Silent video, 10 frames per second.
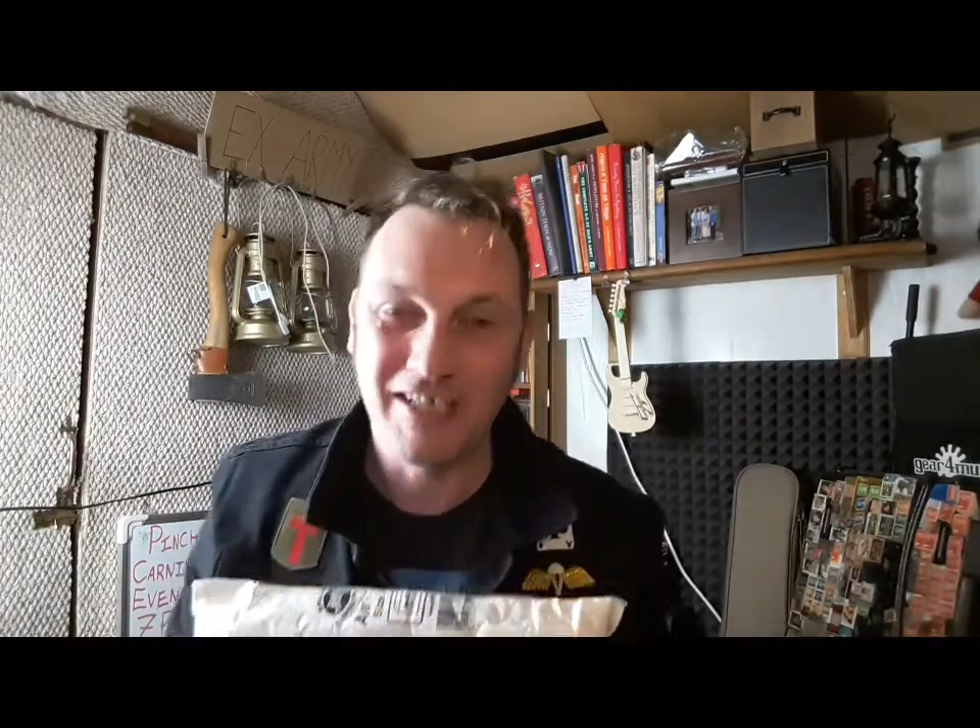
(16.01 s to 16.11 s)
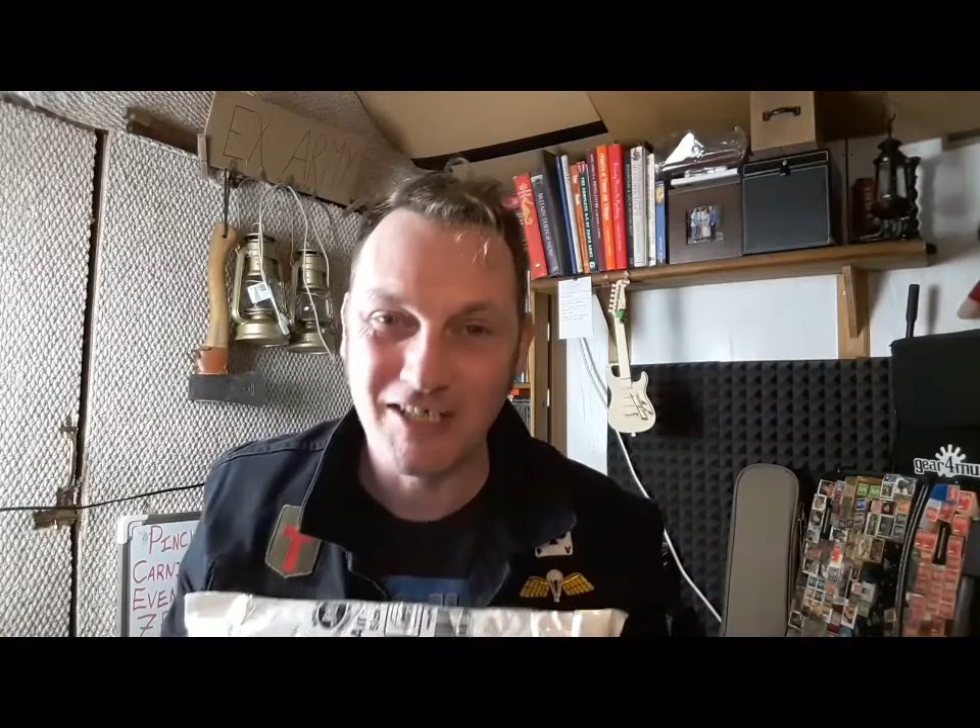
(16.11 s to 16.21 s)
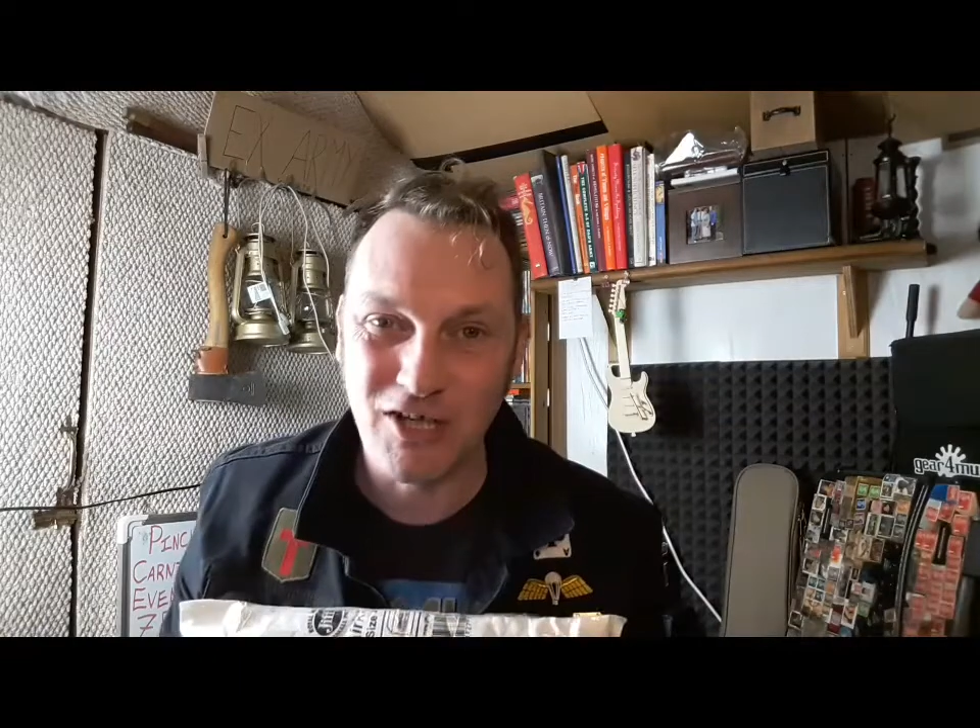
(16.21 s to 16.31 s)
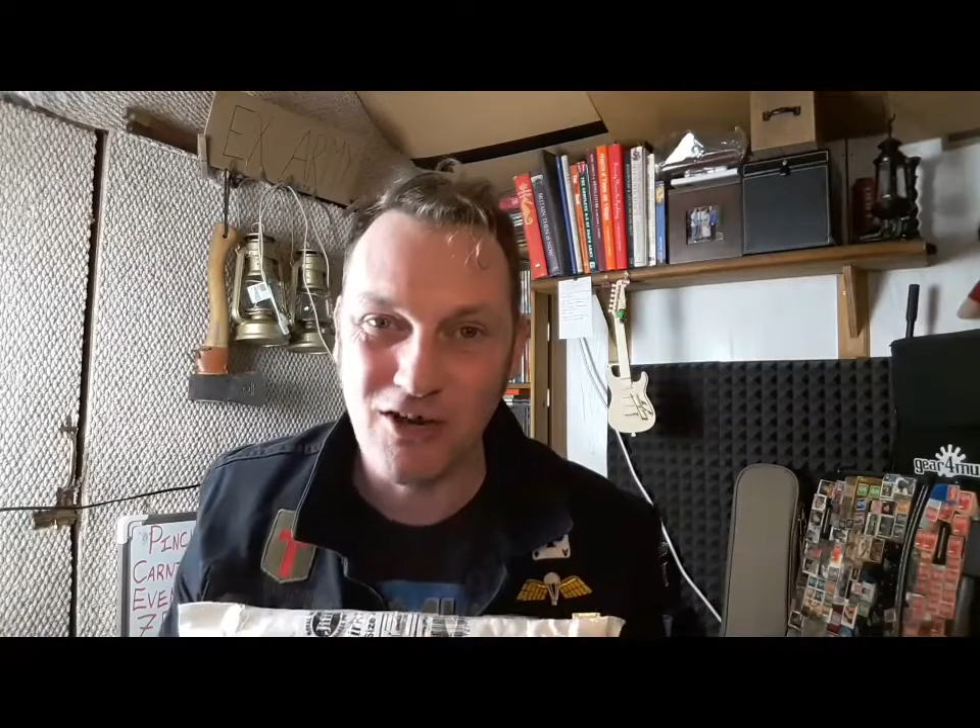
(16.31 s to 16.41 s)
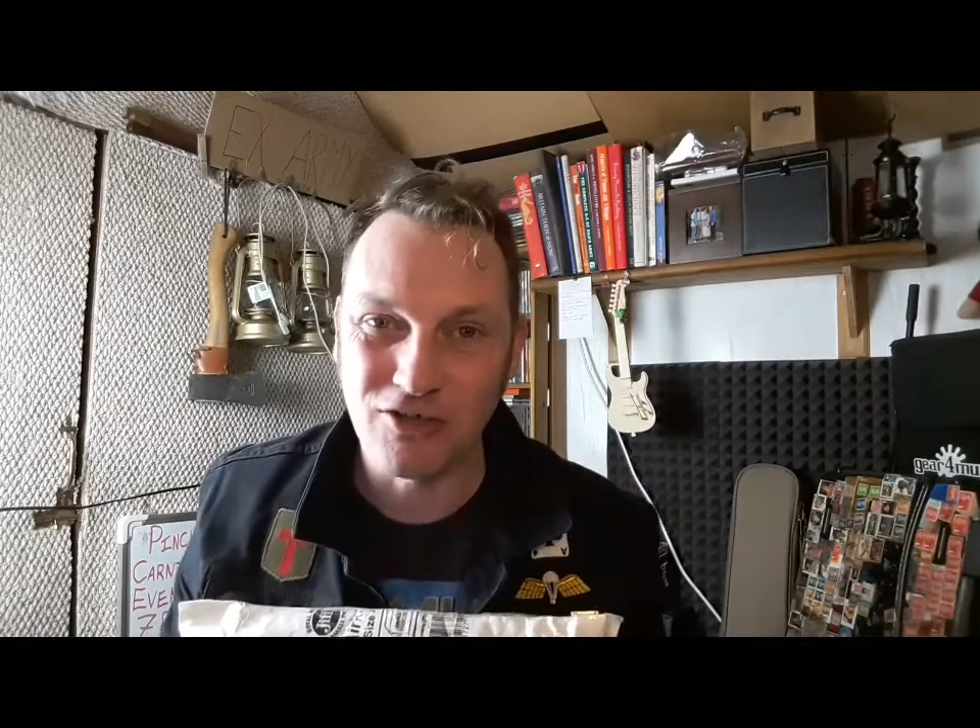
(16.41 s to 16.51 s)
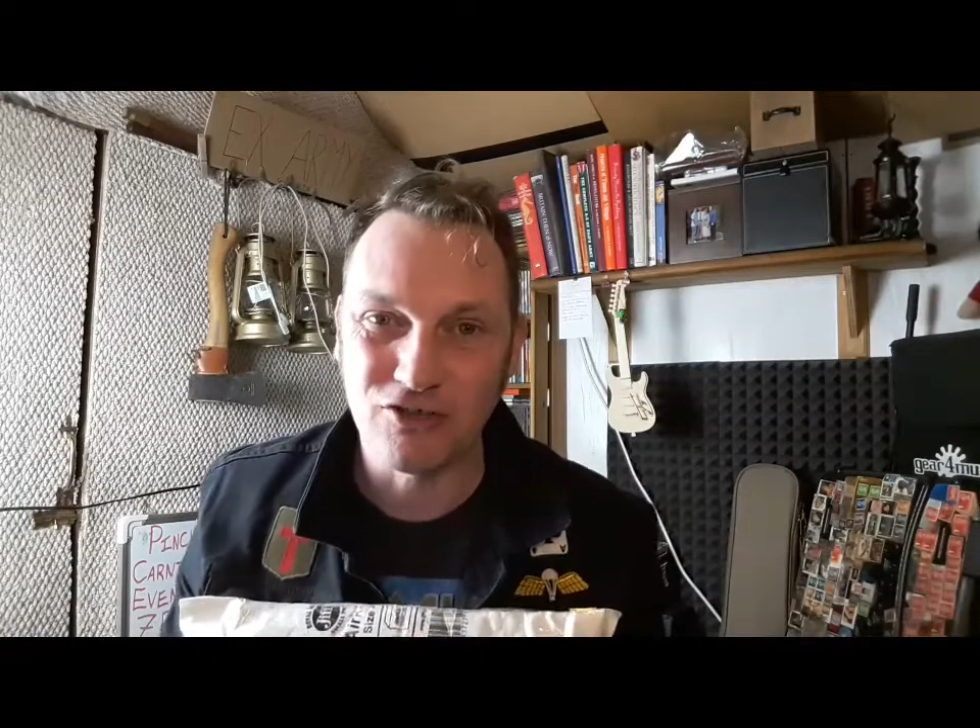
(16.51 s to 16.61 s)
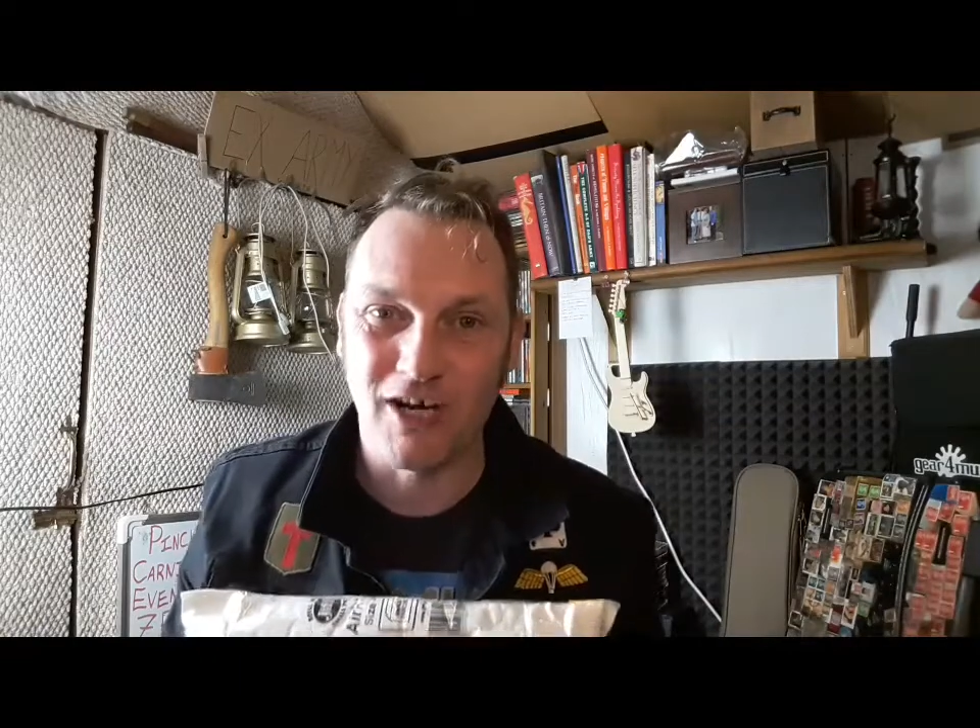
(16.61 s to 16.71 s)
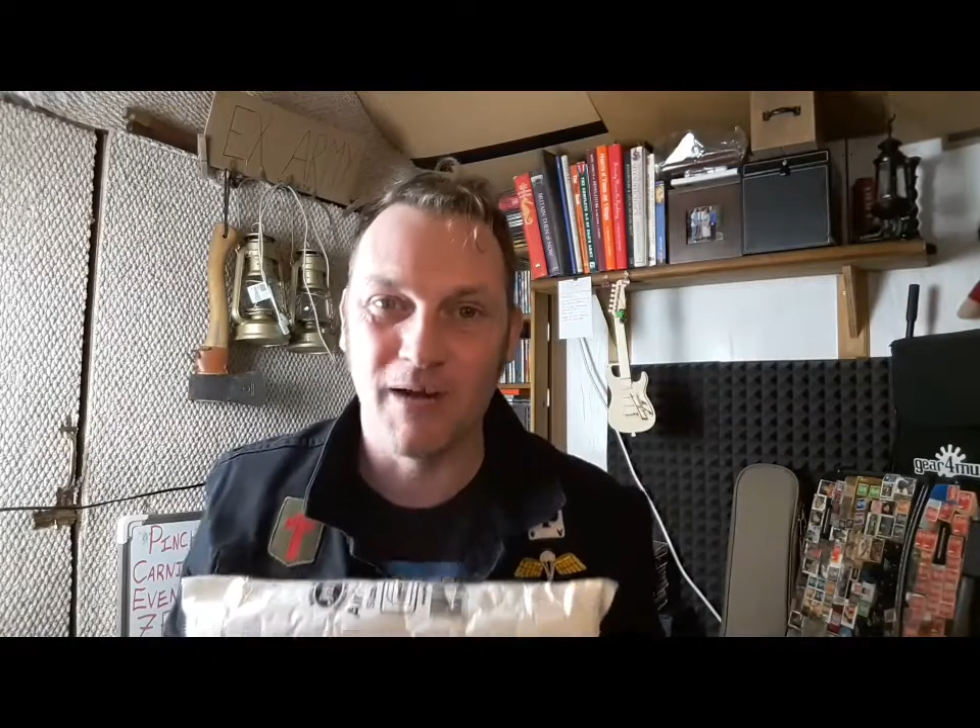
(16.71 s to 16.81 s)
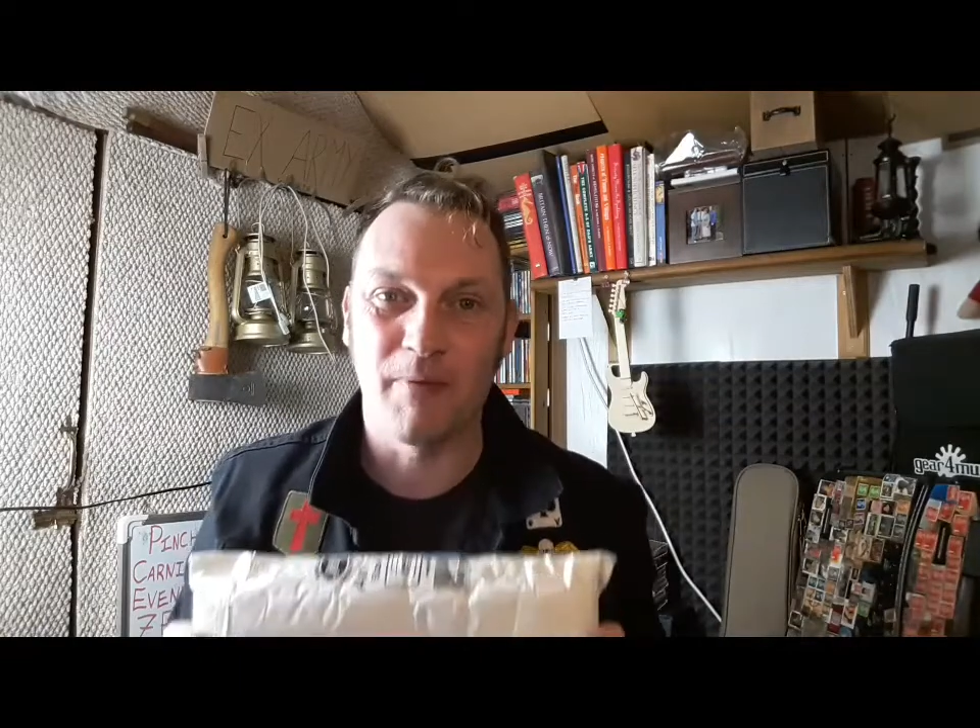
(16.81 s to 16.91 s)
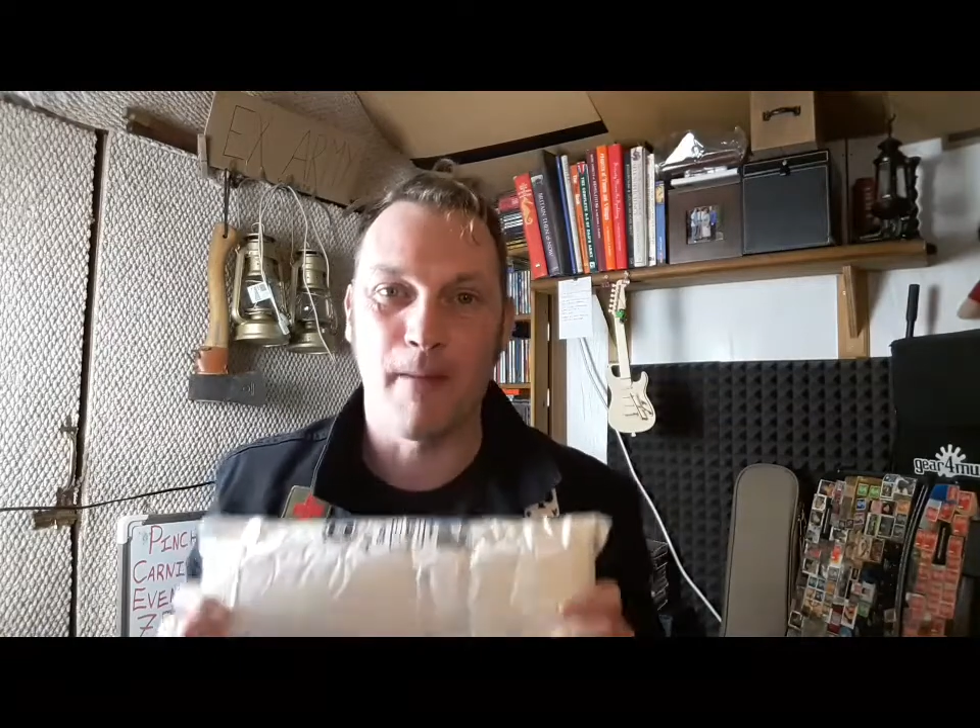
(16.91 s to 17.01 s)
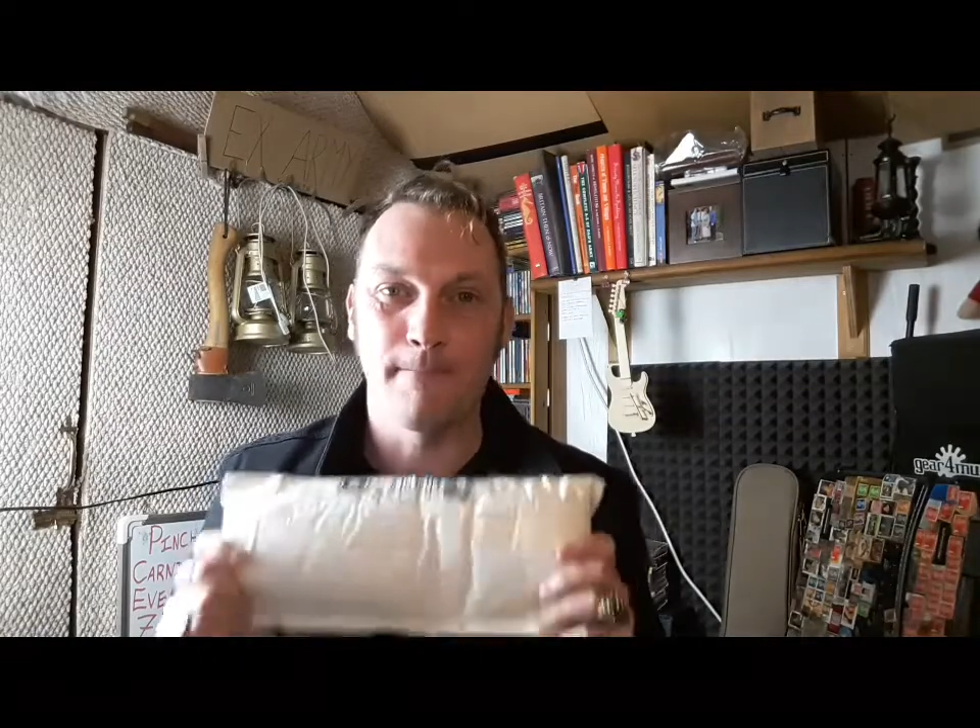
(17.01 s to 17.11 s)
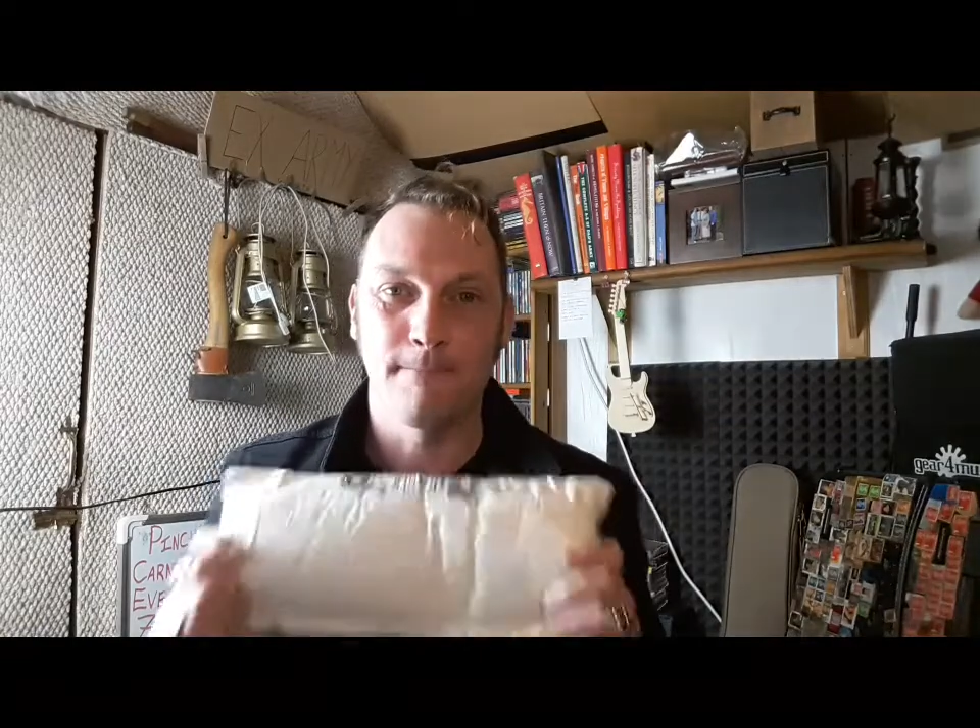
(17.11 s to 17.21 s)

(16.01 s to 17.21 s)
Guitar Strap,